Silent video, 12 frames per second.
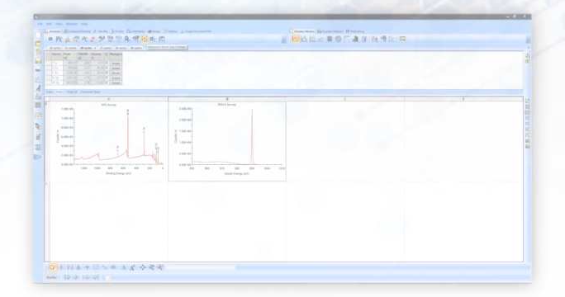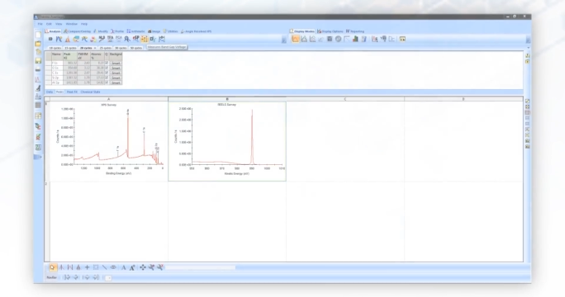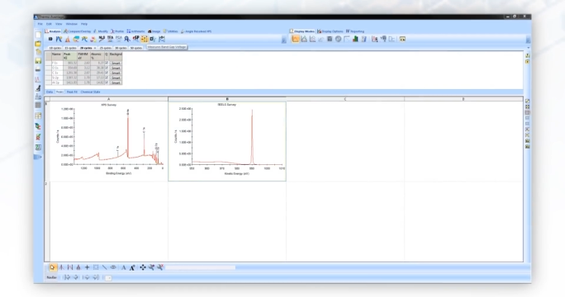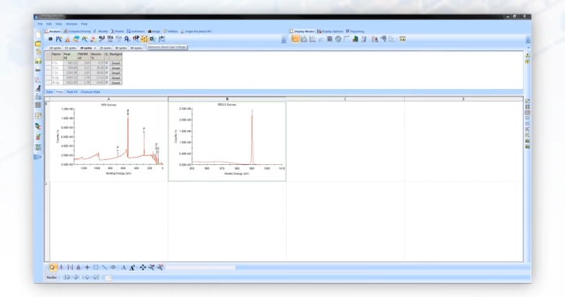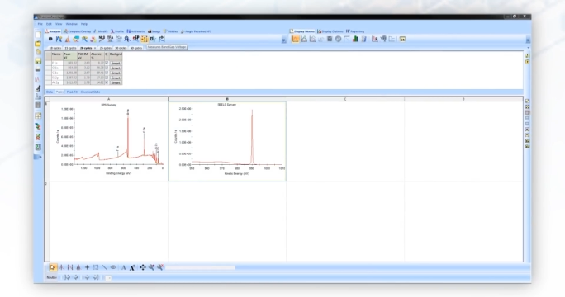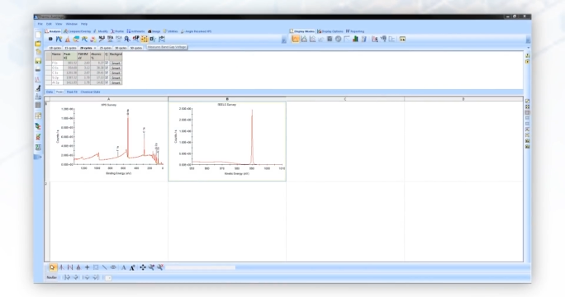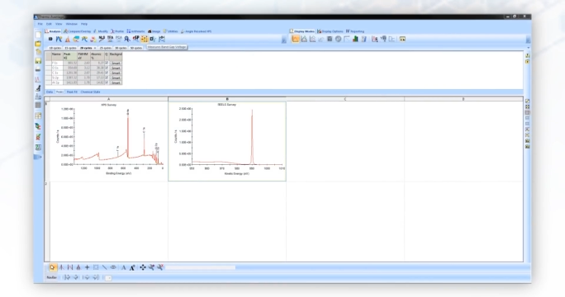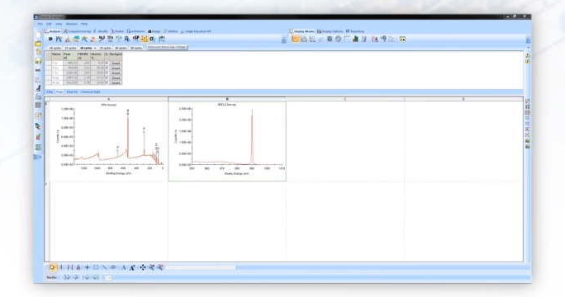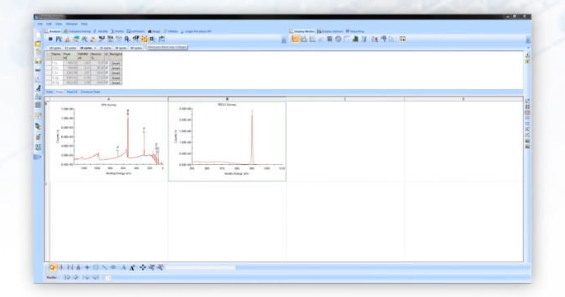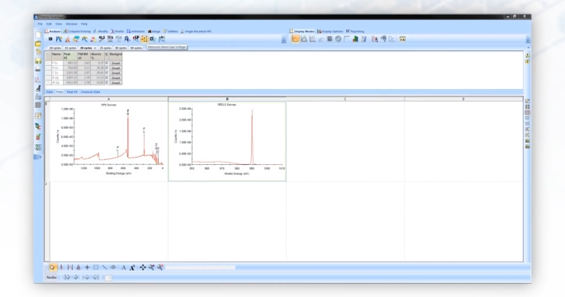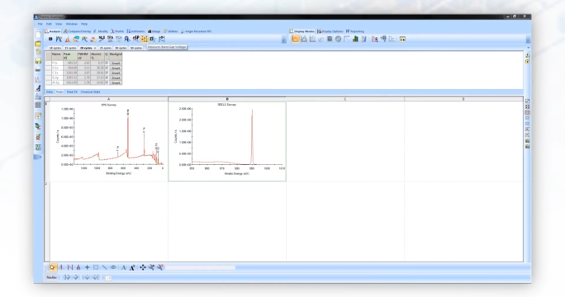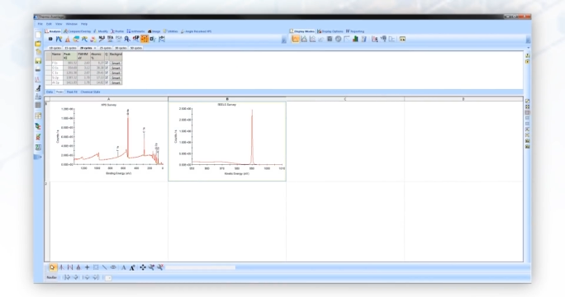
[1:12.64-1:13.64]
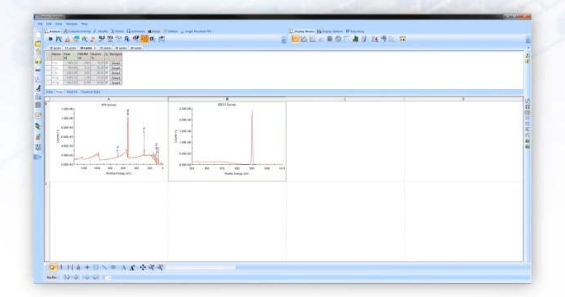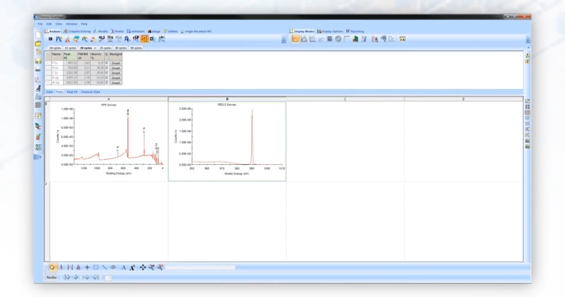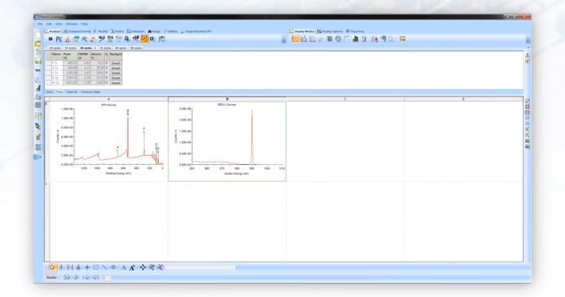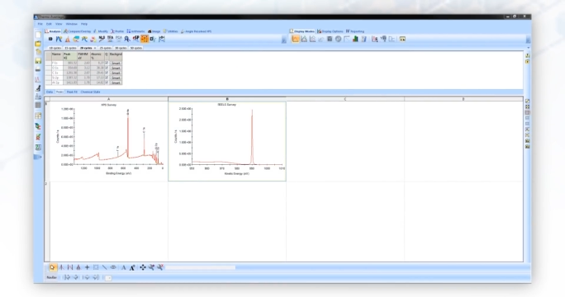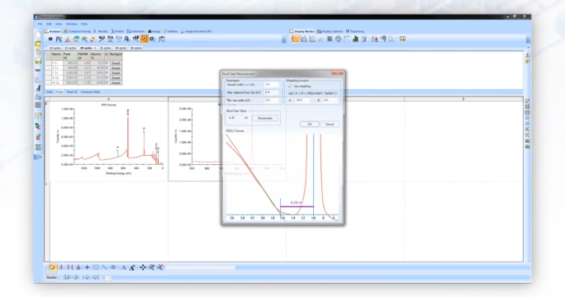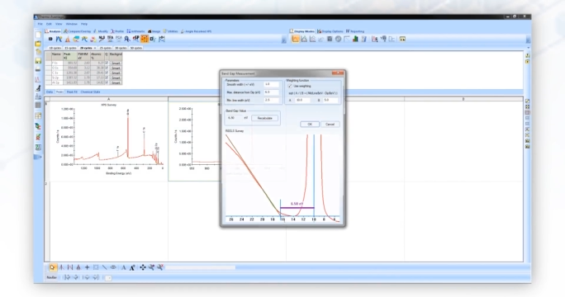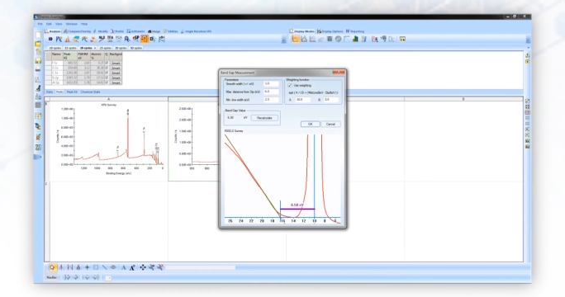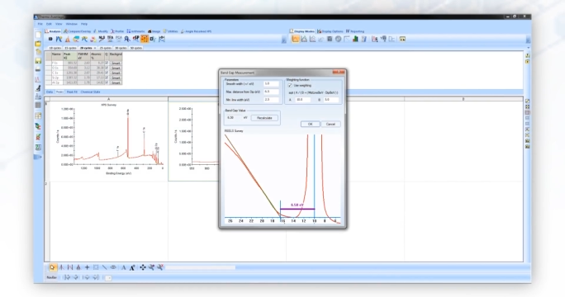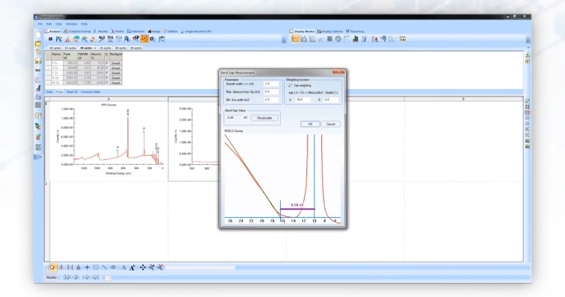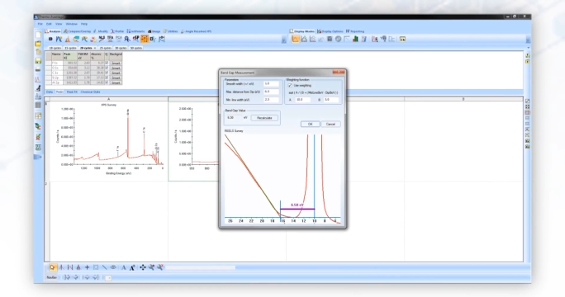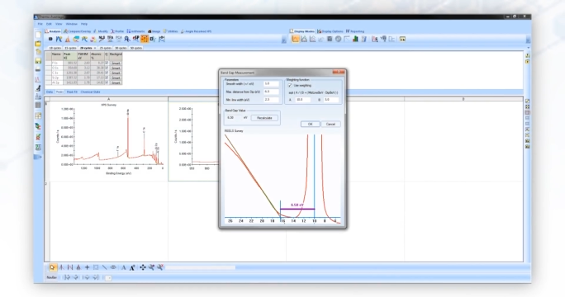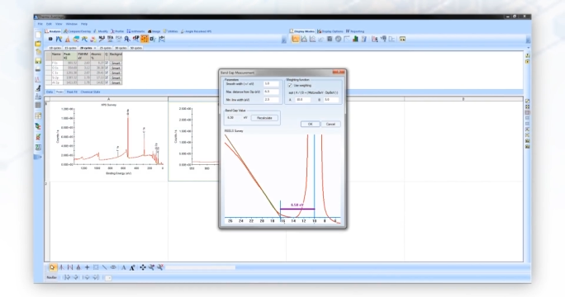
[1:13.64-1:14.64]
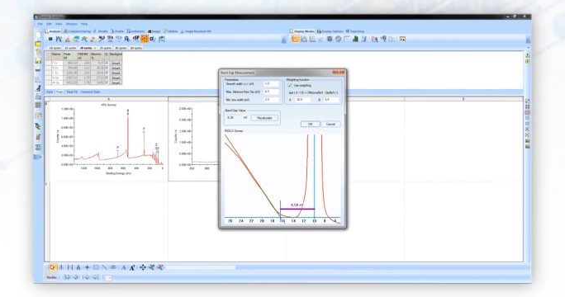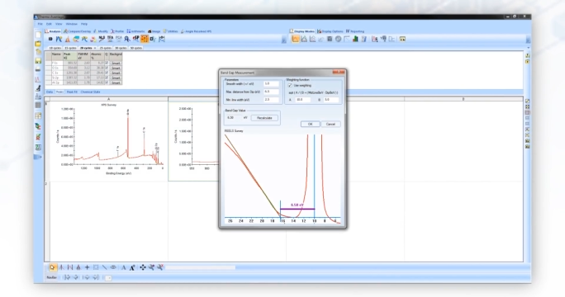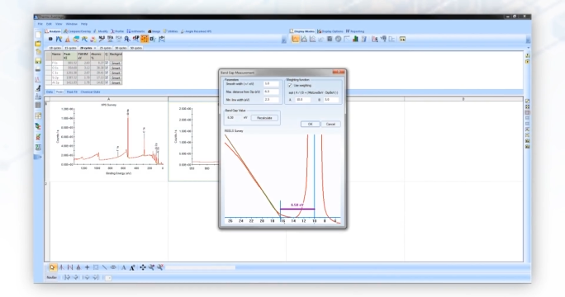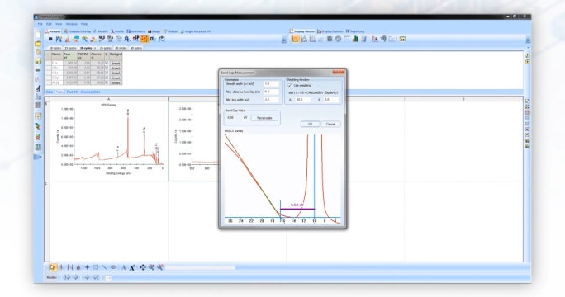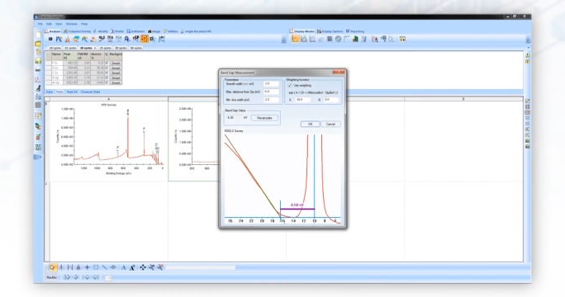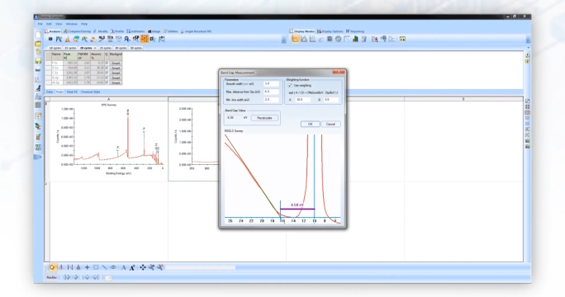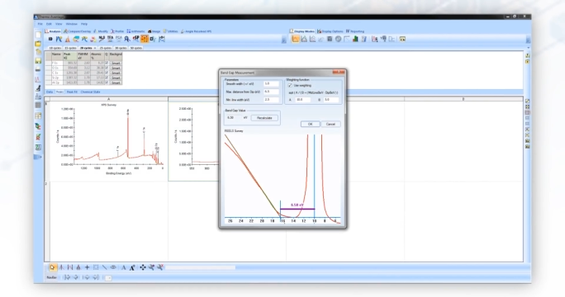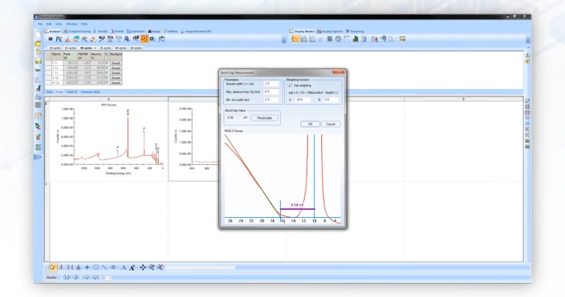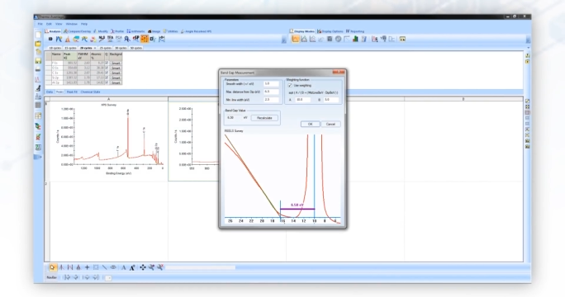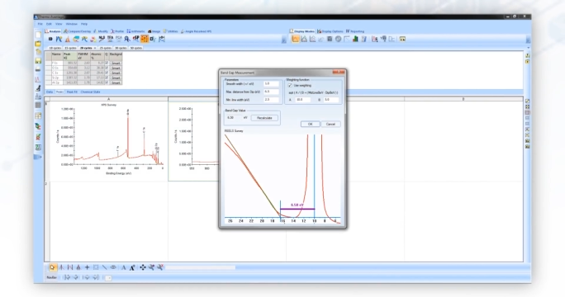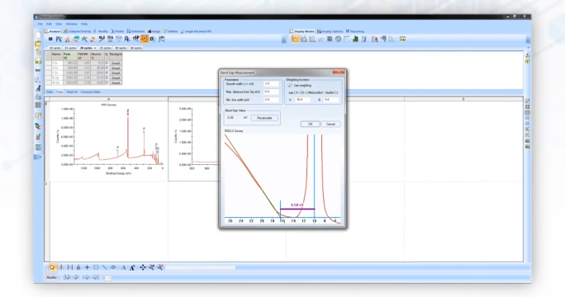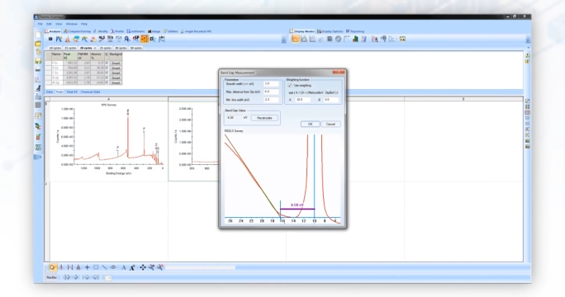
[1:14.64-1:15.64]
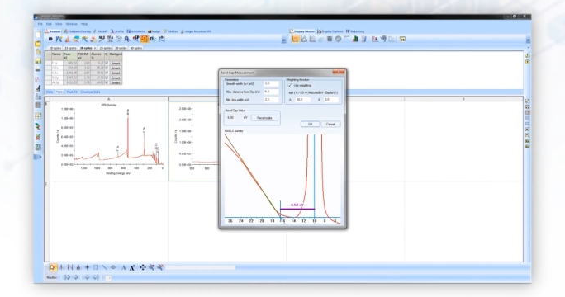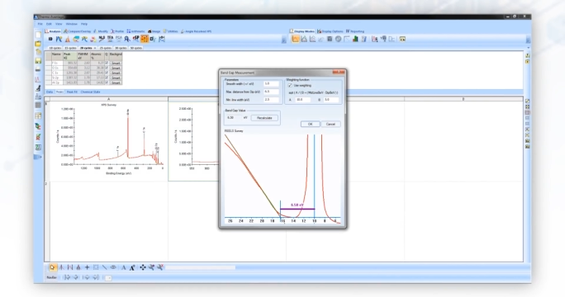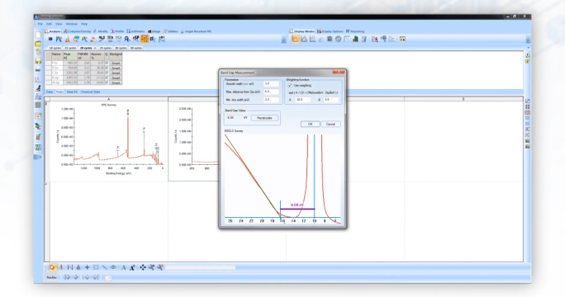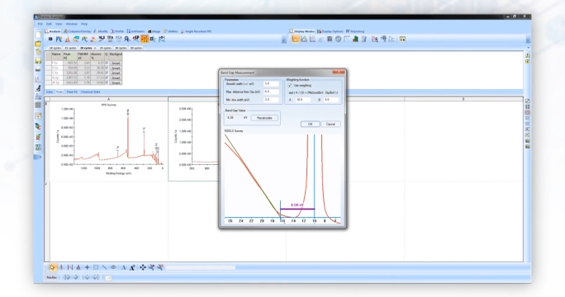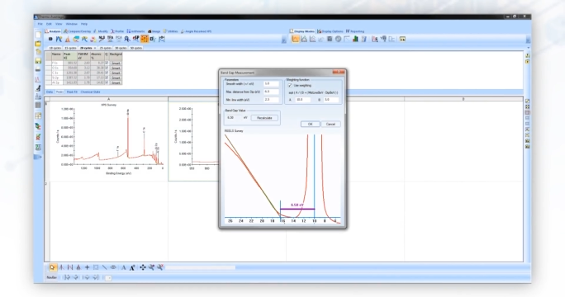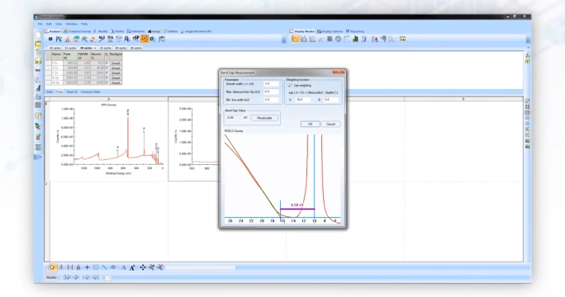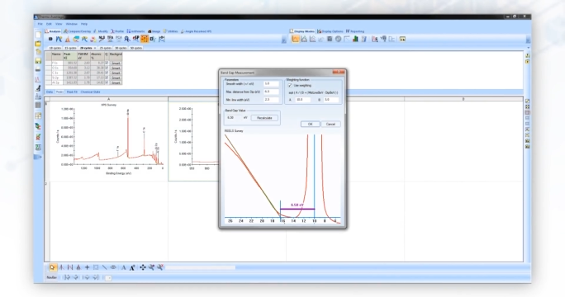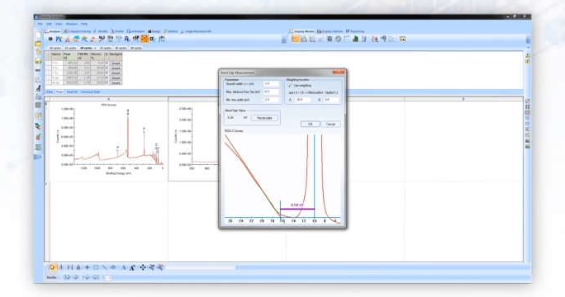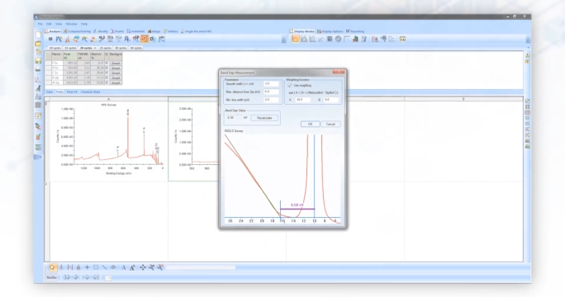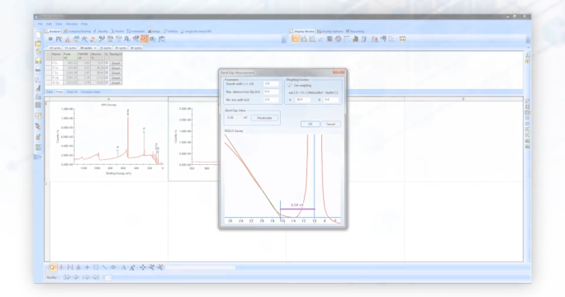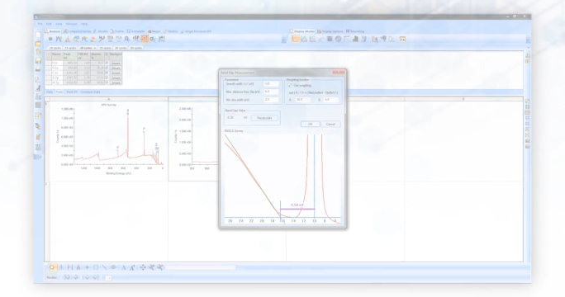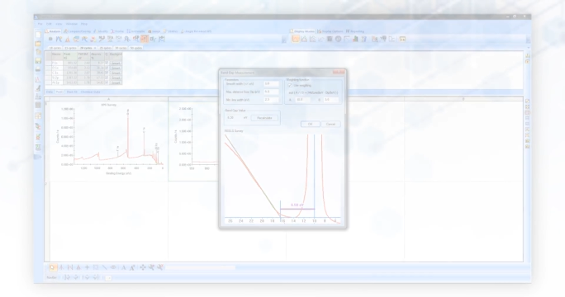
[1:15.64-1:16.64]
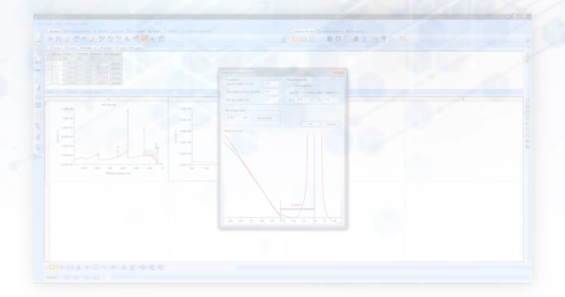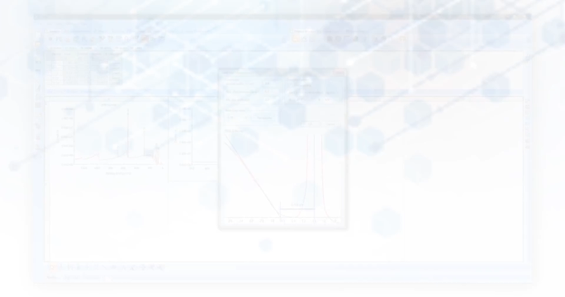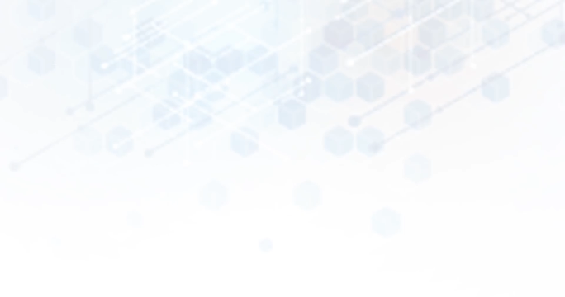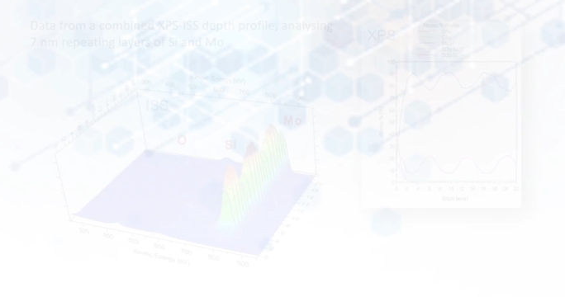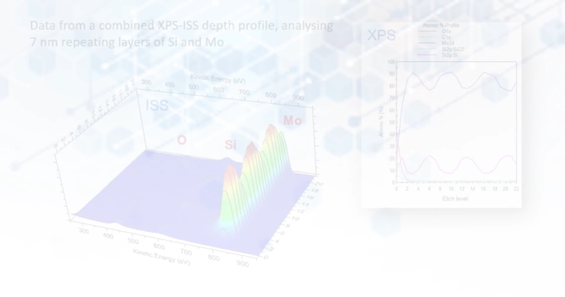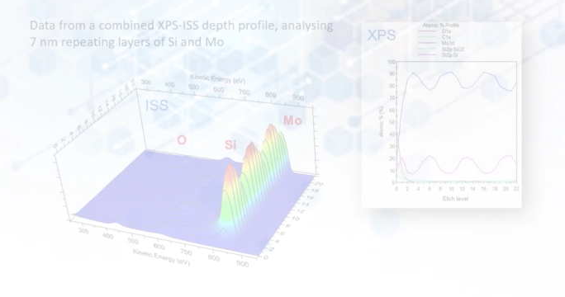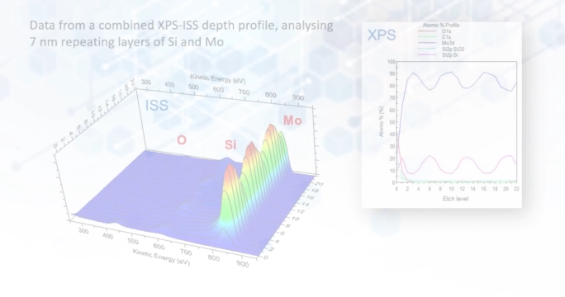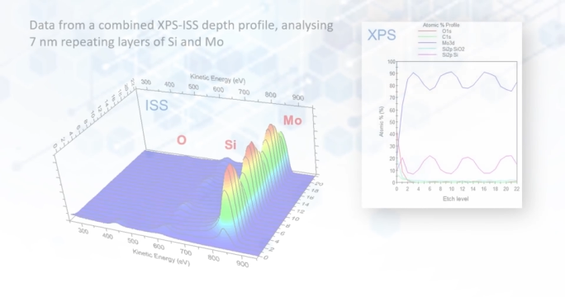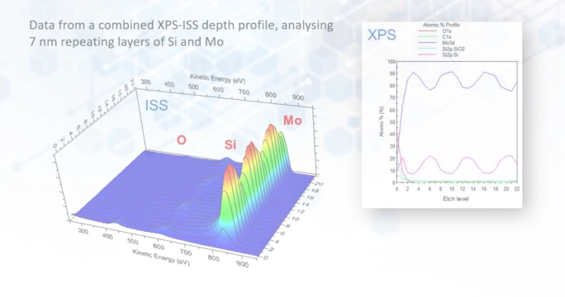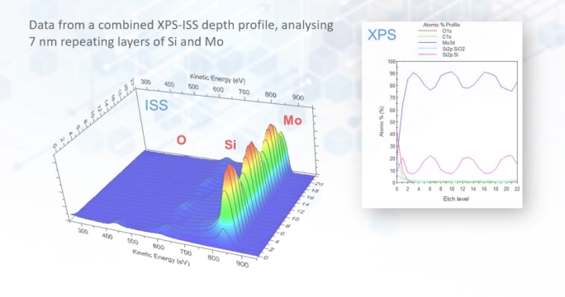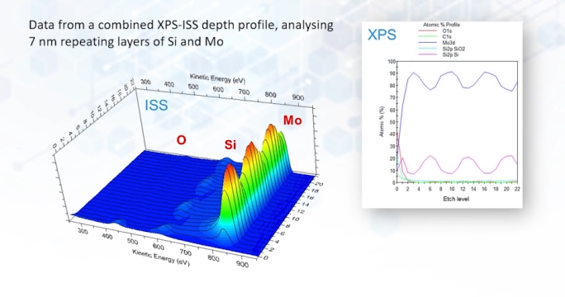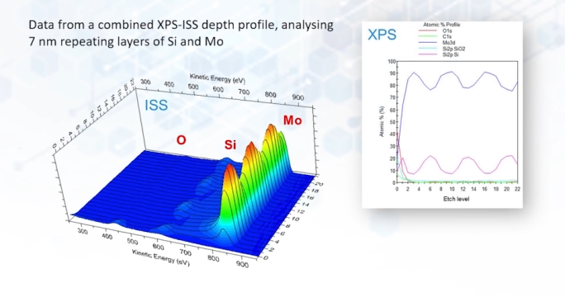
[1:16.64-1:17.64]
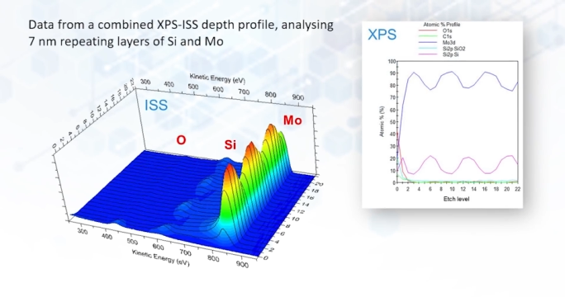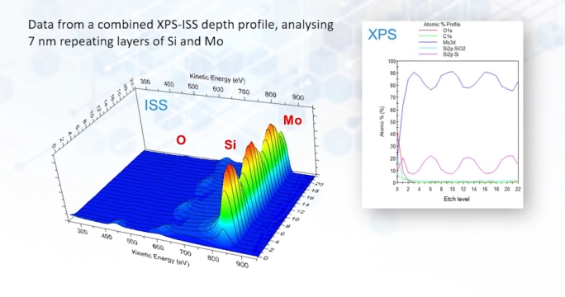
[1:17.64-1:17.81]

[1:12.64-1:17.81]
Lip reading: No face is visible, so there are no lips to read.